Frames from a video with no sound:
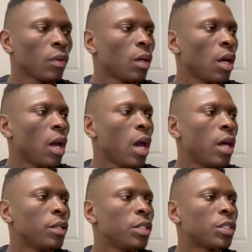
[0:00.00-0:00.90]

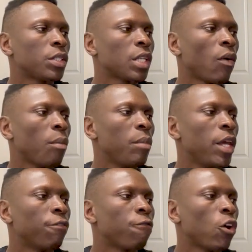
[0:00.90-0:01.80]
and this is our
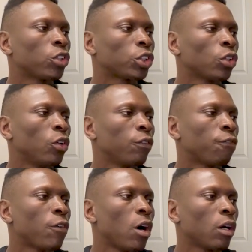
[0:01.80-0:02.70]
main function,
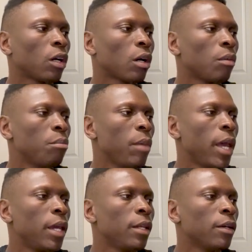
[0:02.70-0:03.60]
func
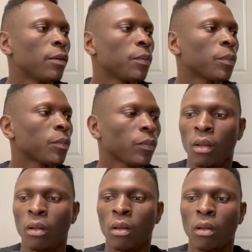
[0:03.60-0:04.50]
main.
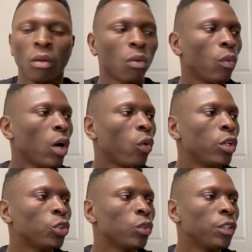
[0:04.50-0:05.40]
We are
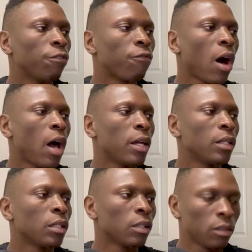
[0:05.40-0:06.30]
going to
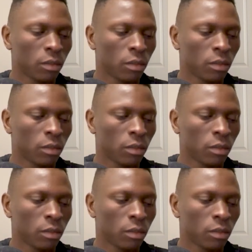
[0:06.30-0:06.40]
define